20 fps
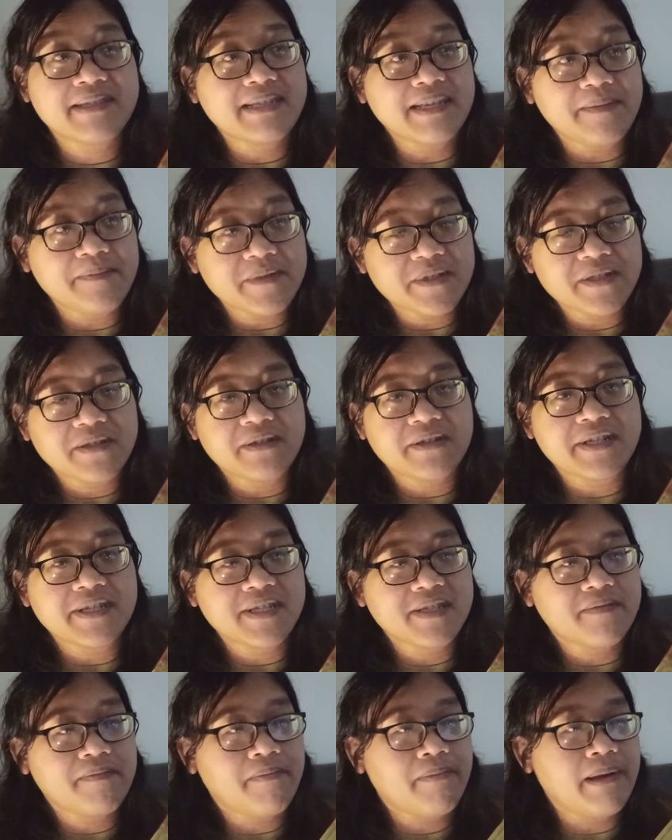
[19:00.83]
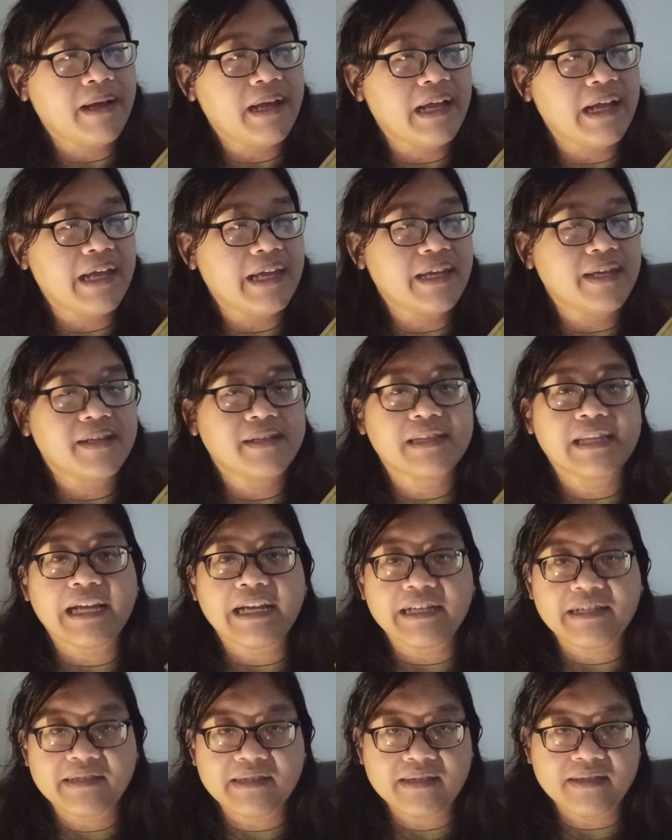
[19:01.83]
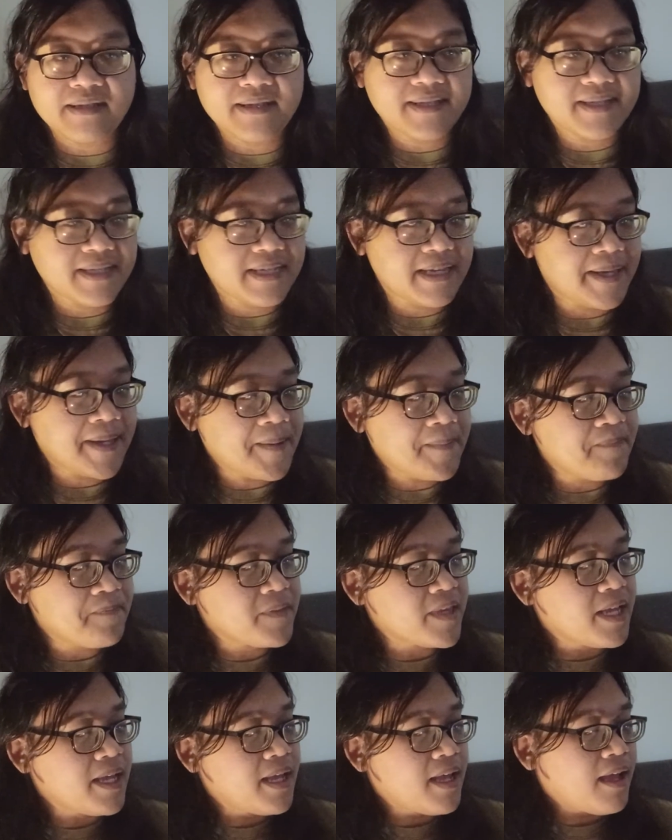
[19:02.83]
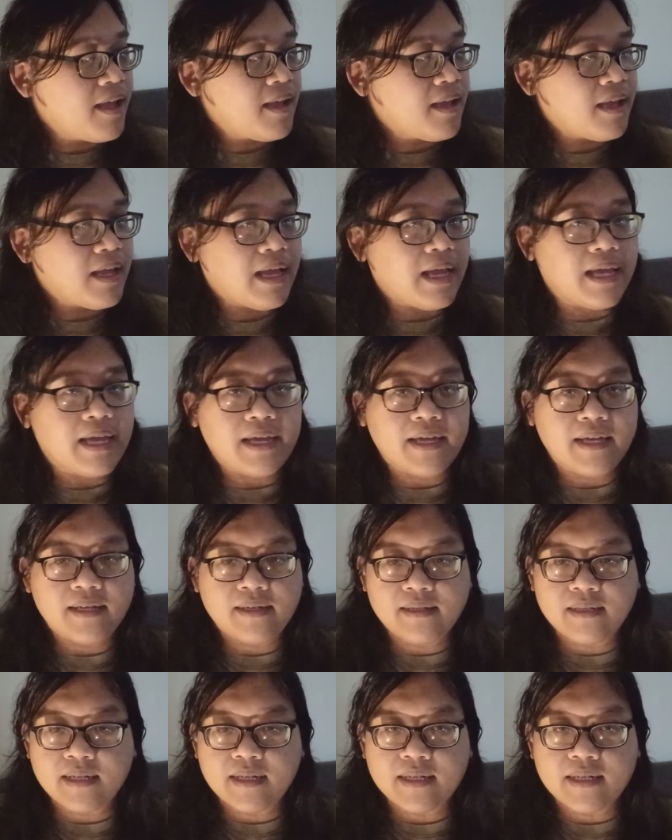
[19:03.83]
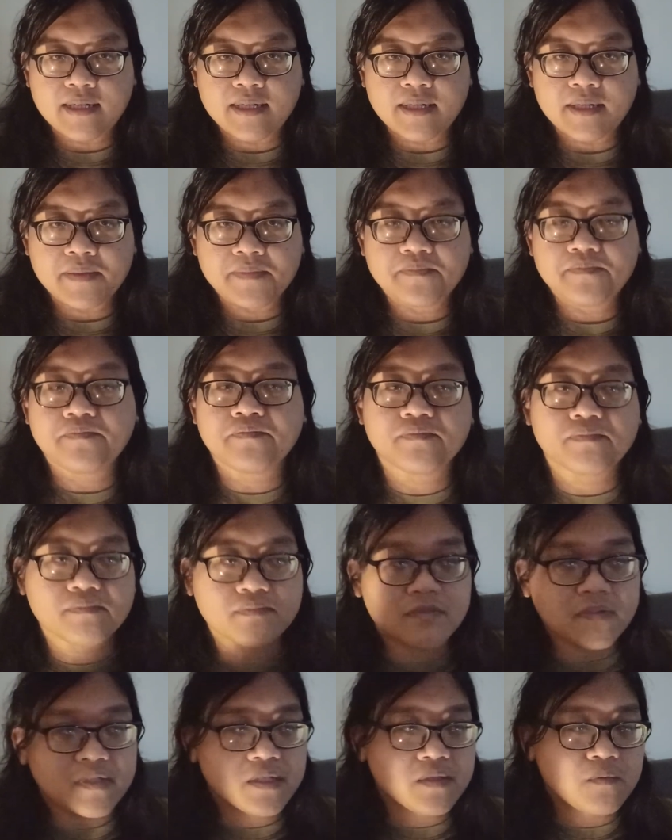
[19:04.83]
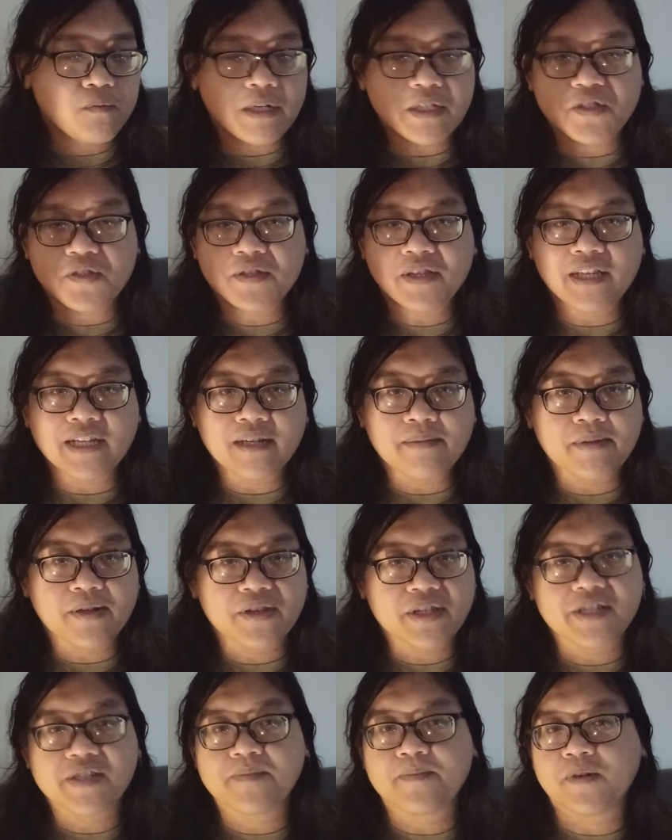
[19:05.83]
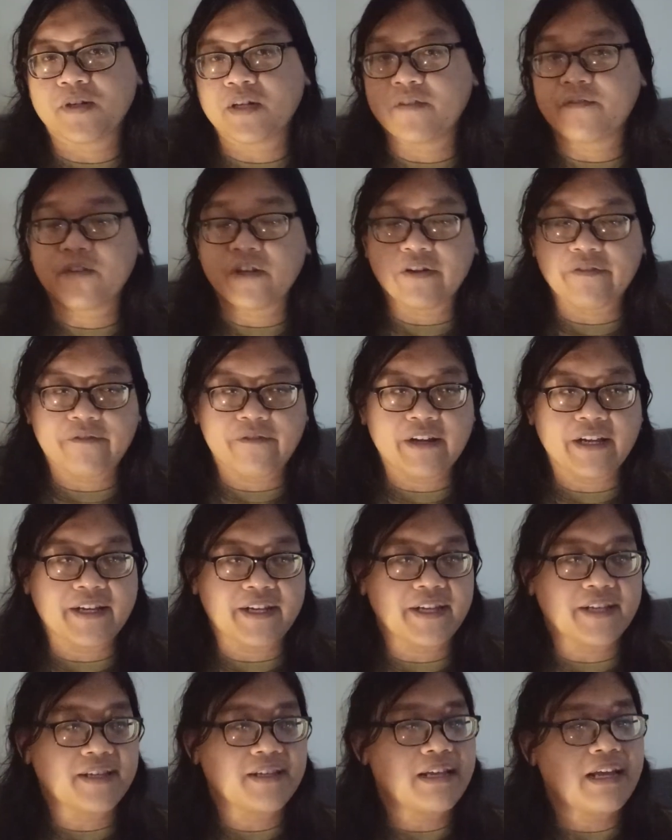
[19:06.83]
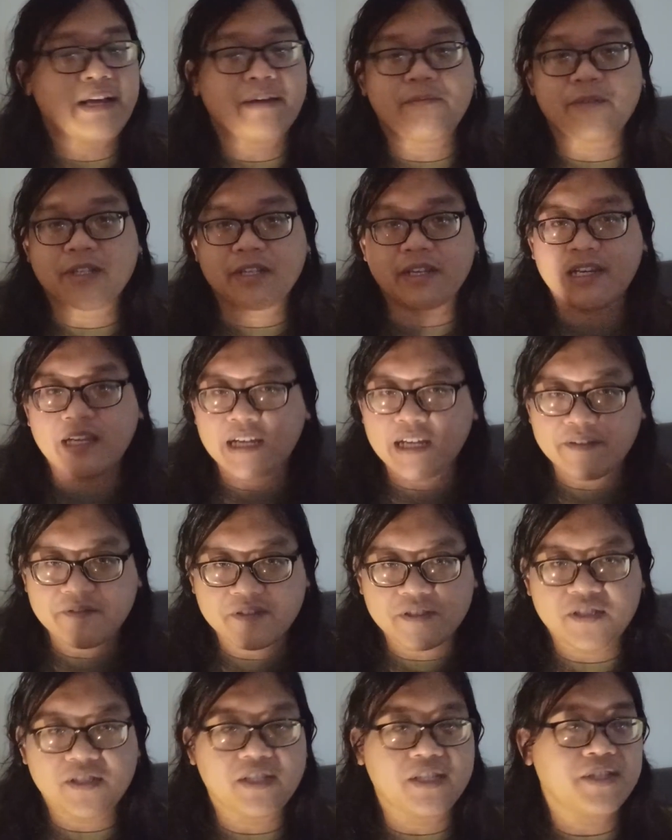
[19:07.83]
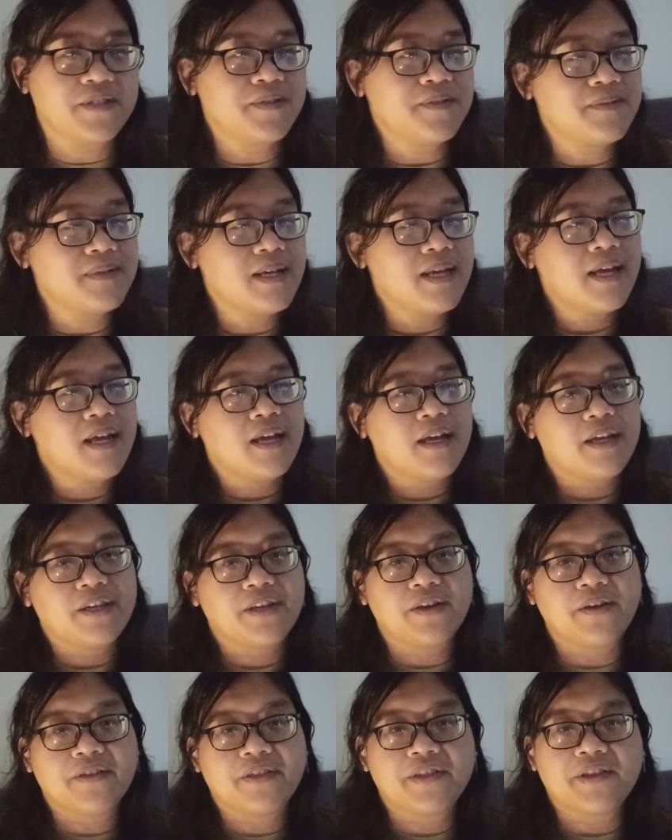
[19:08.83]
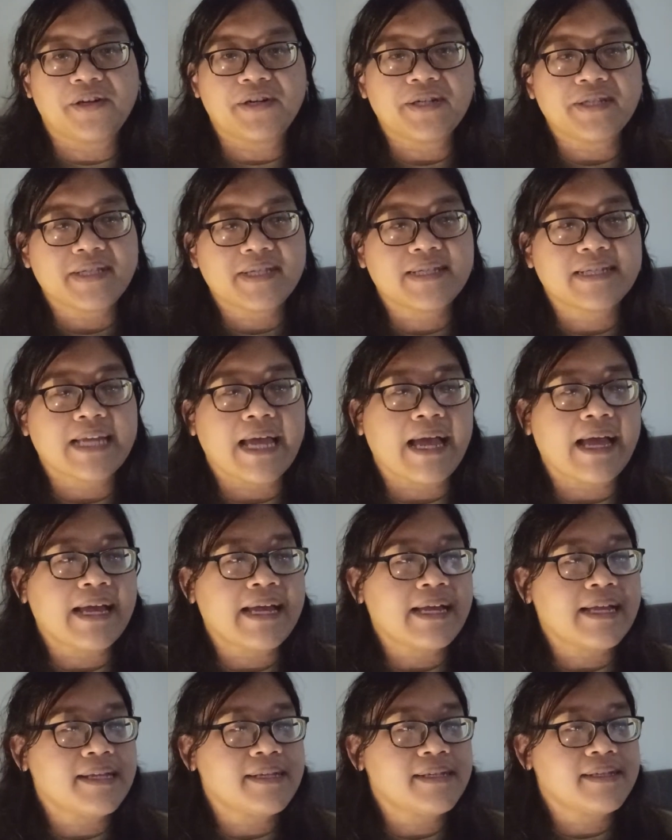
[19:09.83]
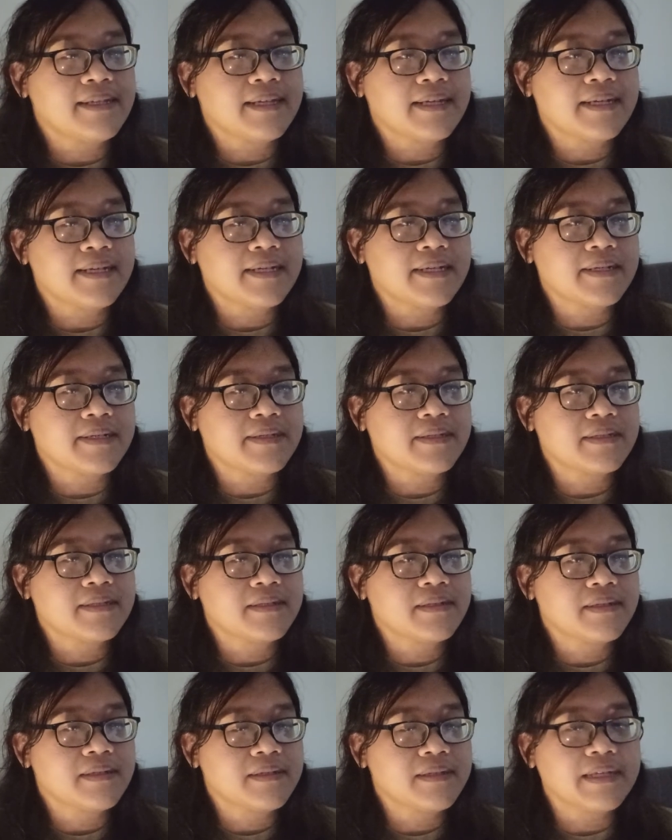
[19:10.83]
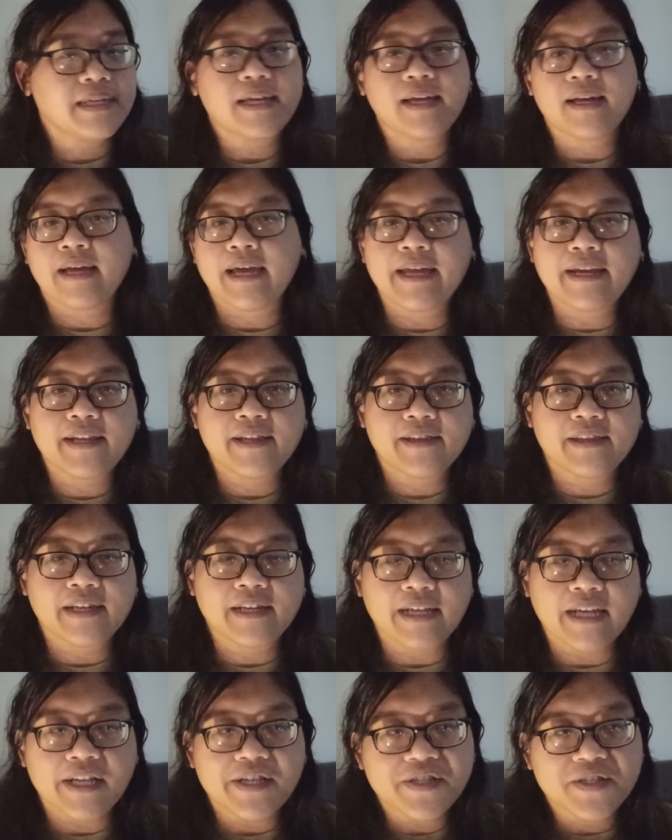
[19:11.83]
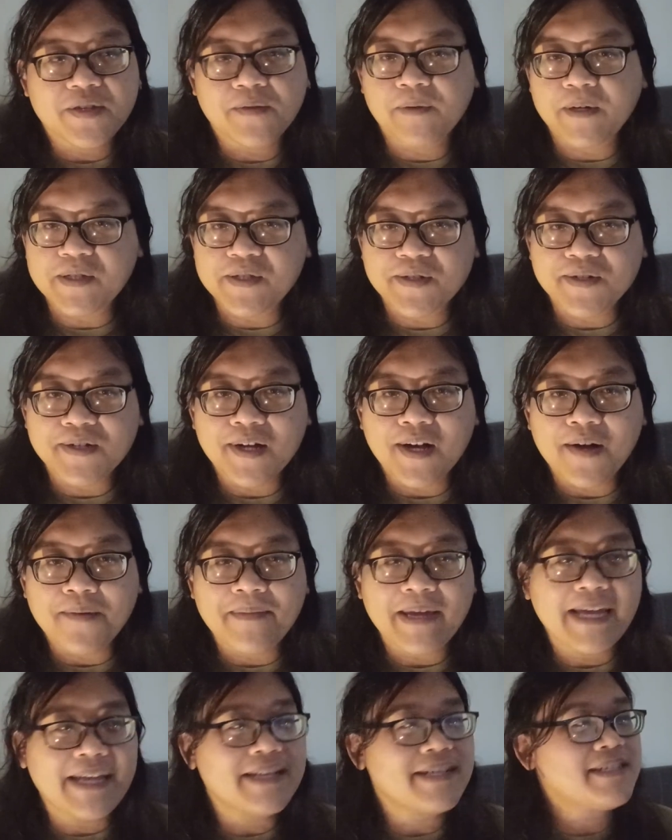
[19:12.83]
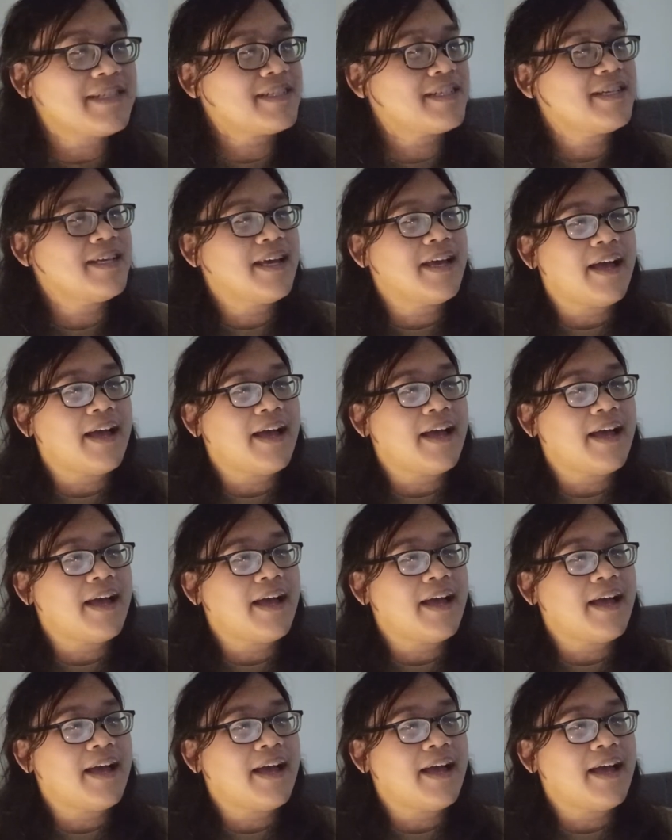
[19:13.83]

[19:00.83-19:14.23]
Seamstress by Dai Sijie. And uh, what do you think about this book if you have read it? I would love to know your thoughts, and uh, yeah, anything else you want to comment.